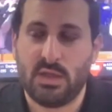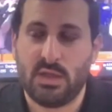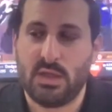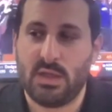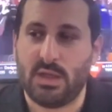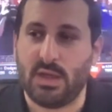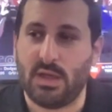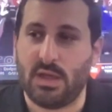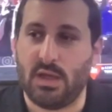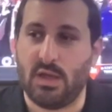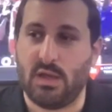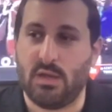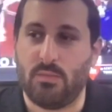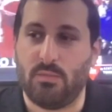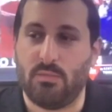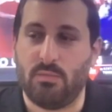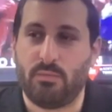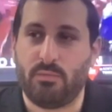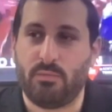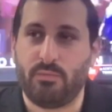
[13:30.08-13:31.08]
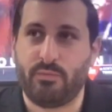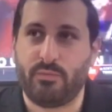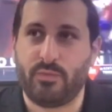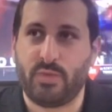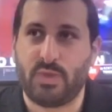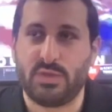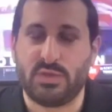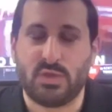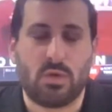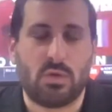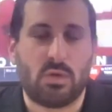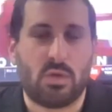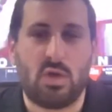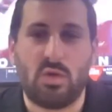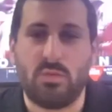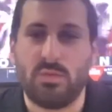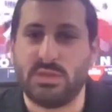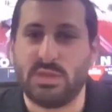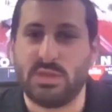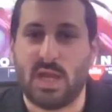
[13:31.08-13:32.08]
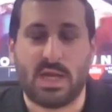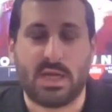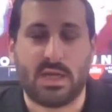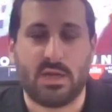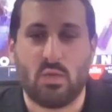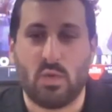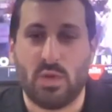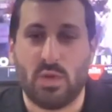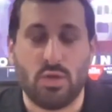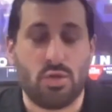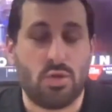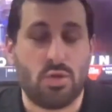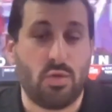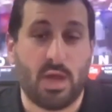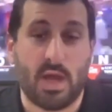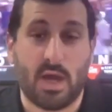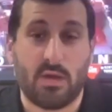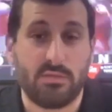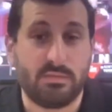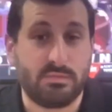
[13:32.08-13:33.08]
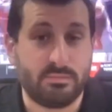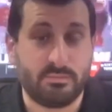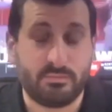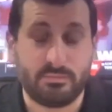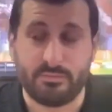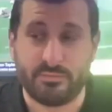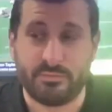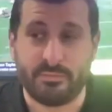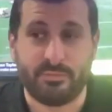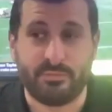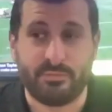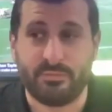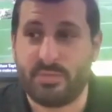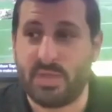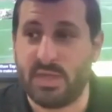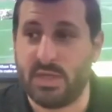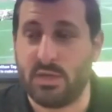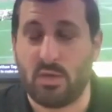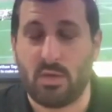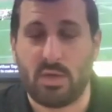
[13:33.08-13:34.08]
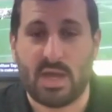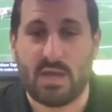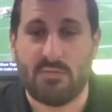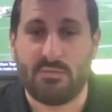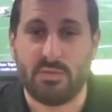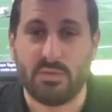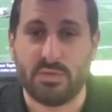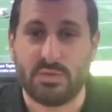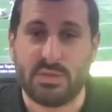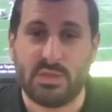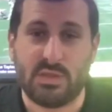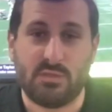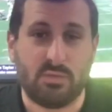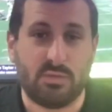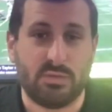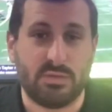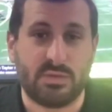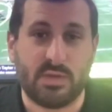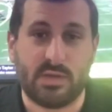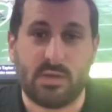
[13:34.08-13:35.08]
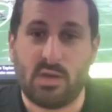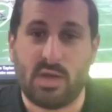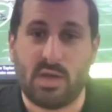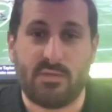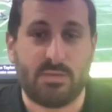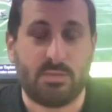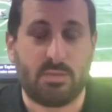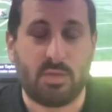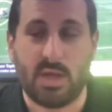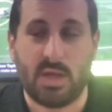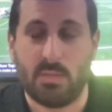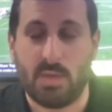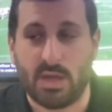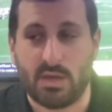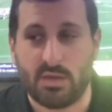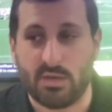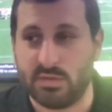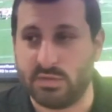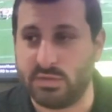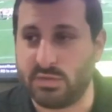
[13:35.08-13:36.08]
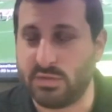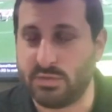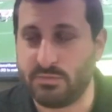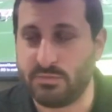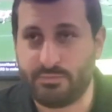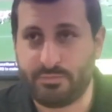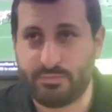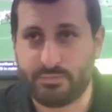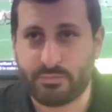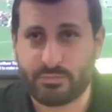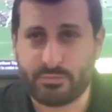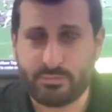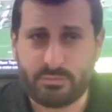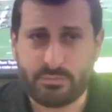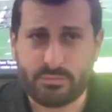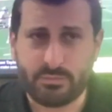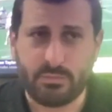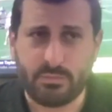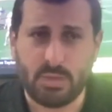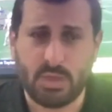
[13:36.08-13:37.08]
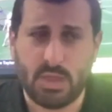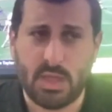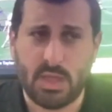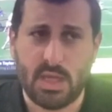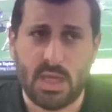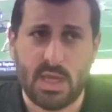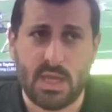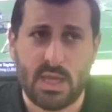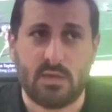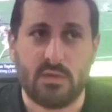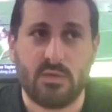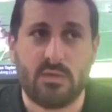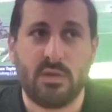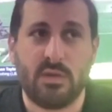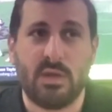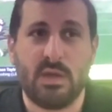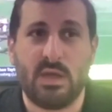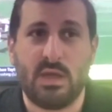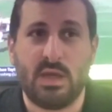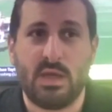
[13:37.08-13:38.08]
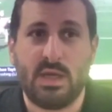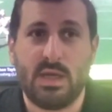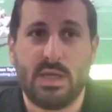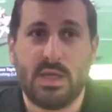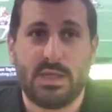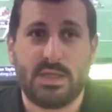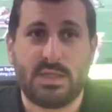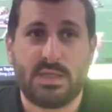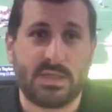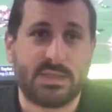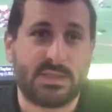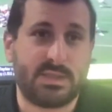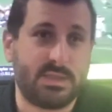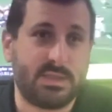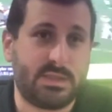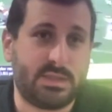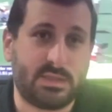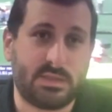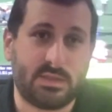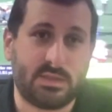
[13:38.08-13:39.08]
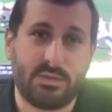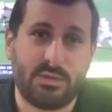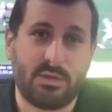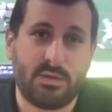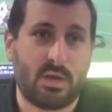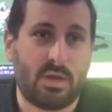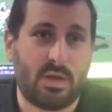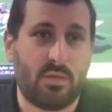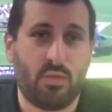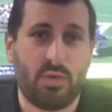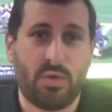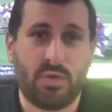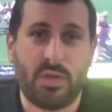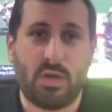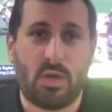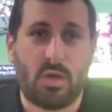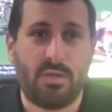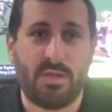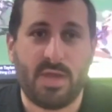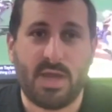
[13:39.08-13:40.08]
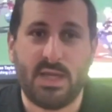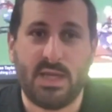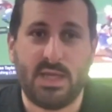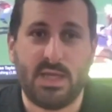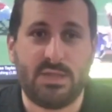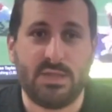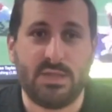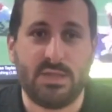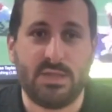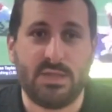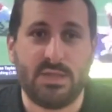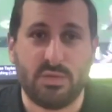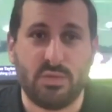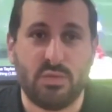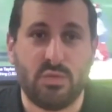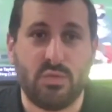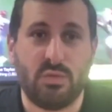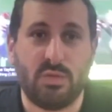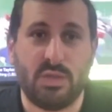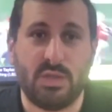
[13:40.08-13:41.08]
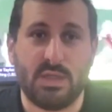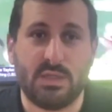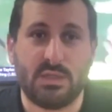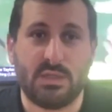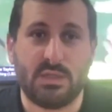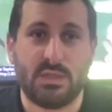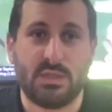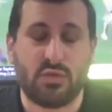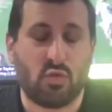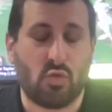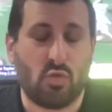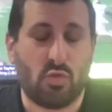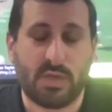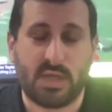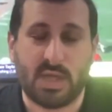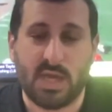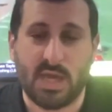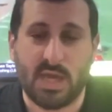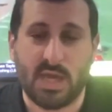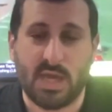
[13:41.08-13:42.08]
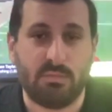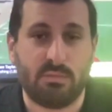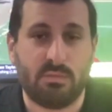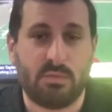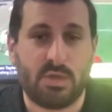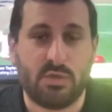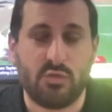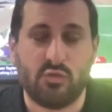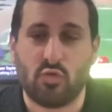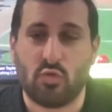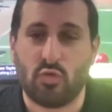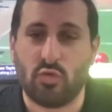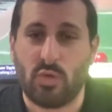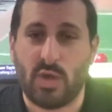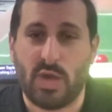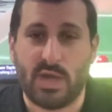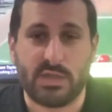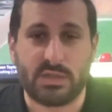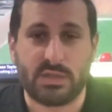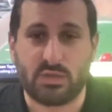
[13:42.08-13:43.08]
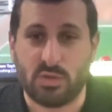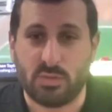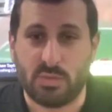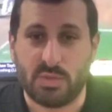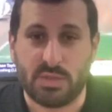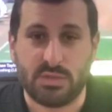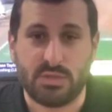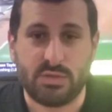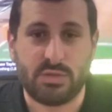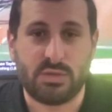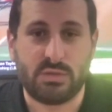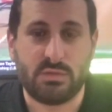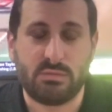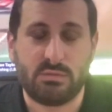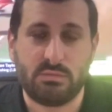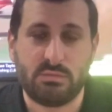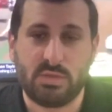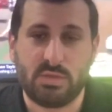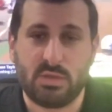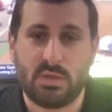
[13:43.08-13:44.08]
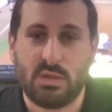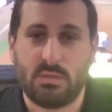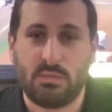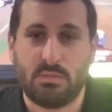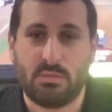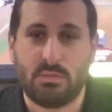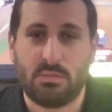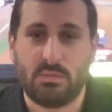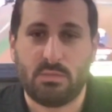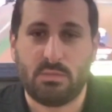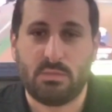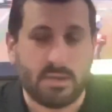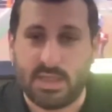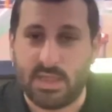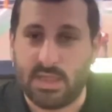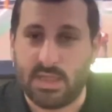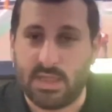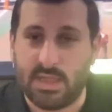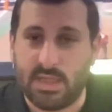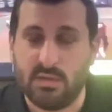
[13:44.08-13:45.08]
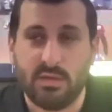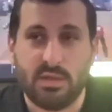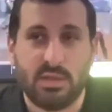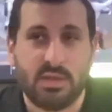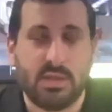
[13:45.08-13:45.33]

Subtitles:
Because Oklahoma is not going to win a shootout. They don't have the receivers, they don't have the playmakers. And Texas, really all they need to do is control the game, control the line of scrimmage, play clean.